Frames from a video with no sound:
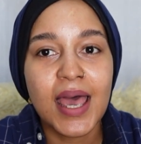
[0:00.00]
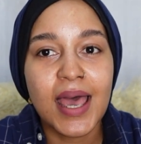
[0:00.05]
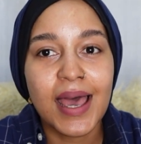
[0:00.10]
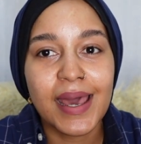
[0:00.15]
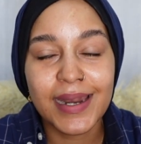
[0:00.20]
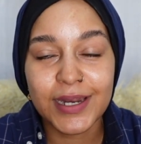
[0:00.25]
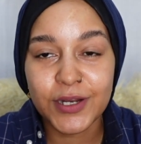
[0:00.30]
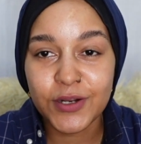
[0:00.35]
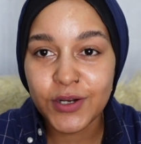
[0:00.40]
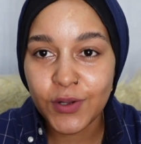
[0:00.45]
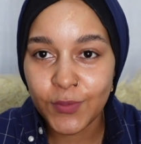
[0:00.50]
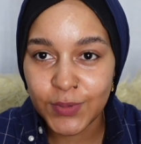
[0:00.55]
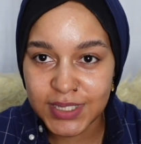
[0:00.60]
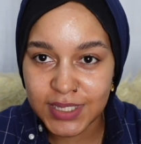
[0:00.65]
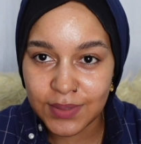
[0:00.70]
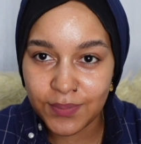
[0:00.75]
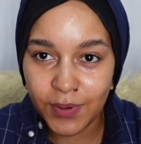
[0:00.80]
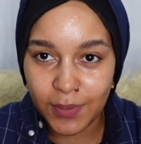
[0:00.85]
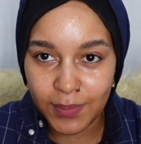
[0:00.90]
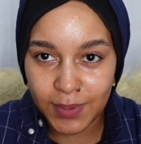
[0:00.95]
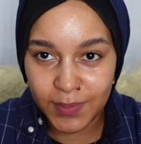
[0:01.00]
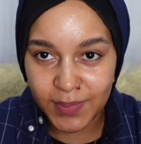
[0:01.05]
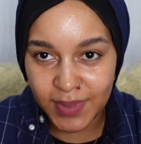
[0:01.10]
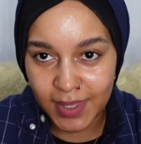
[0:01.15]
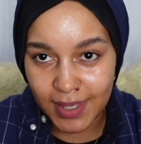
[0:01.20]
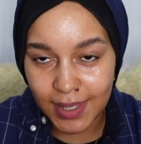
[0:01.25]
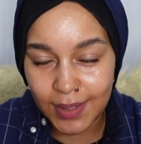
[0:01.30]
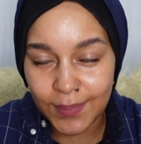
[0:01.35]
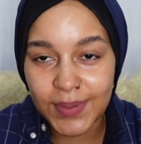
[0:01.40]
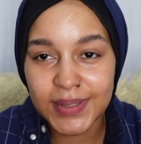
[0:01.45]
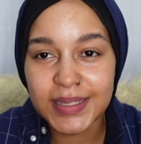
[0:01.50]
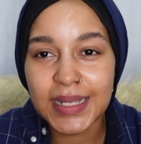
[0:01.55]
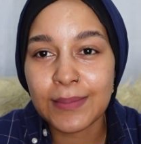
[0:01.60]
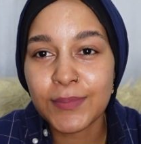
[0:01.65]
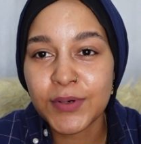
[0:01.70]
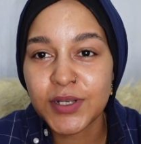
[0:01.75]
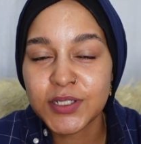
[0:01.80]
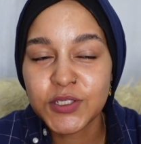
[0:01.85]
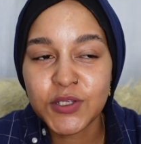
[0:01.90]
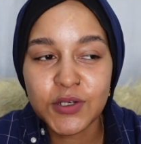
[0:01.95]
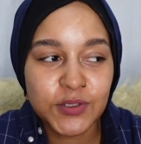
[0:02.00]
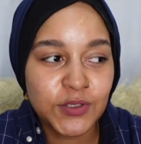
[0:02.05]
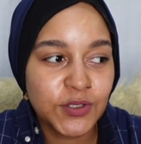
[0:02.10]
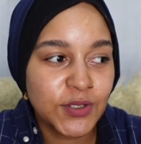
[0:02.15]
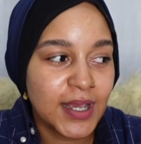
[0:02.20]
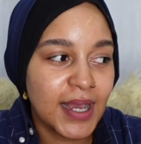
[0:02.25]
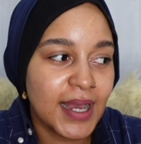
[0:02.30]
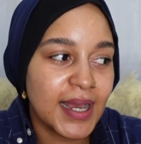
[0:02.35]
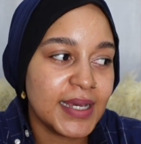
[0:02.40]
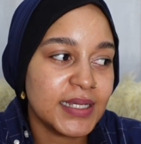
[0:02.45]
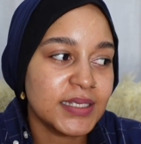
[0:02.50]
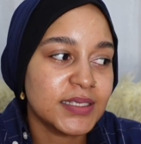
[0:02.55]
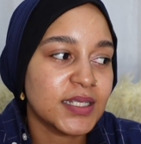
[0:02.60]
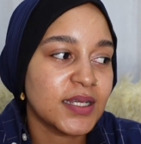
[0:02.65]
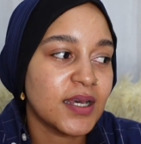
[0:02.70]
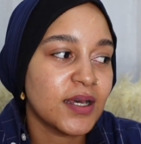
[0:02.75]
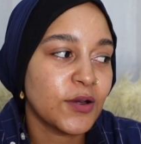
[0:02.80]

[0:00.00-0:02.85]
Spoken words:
And I don't know what's the problem there, but I'm going to talk to you guys,